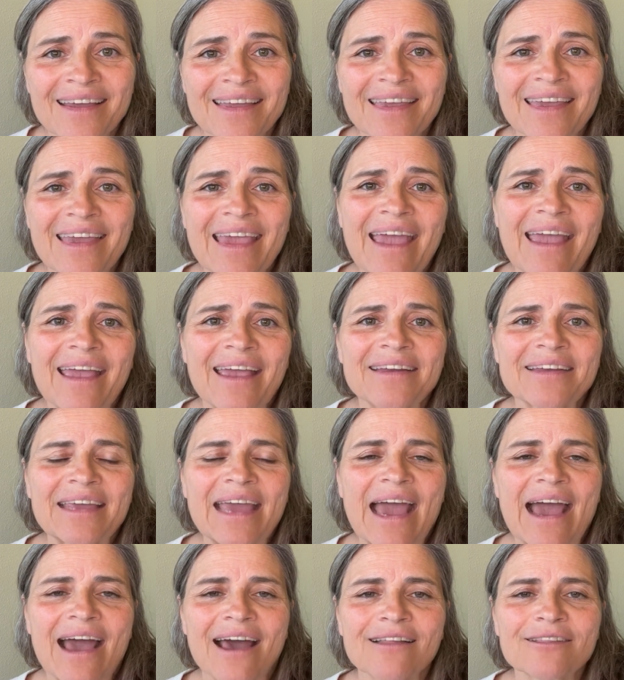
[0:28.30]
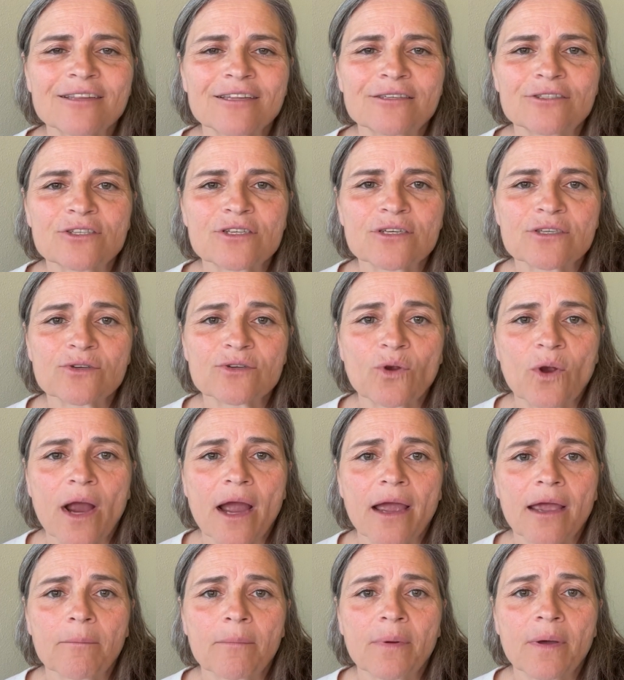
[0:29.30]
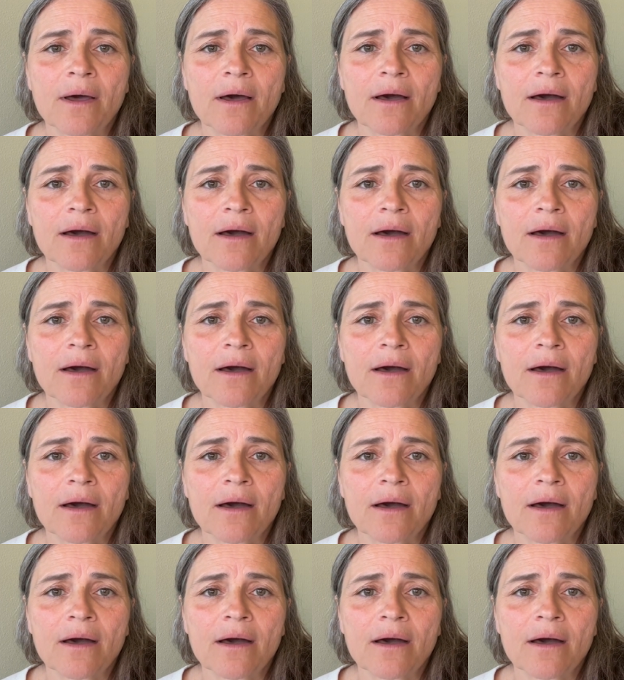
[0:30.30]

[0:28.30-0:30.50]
Gay and Kathlyn describe,